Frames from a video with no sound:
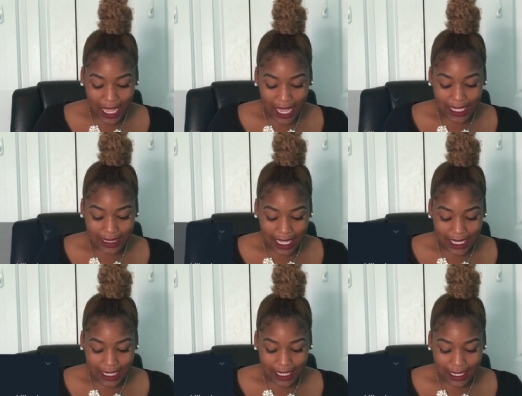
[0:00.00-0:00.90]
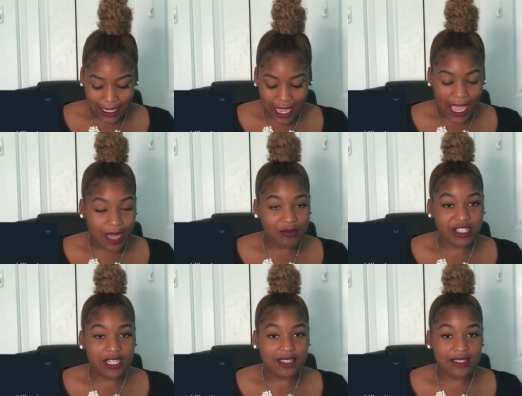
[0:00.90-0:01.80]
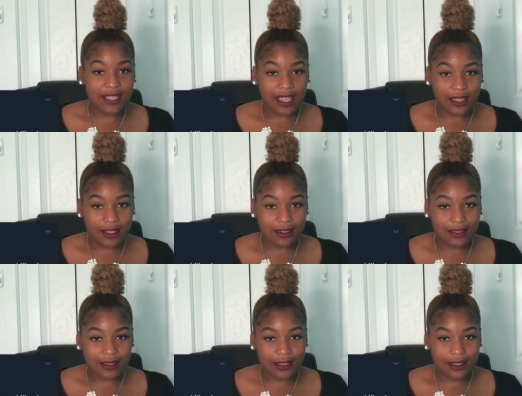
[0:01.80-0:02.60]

I like. I'm just saying.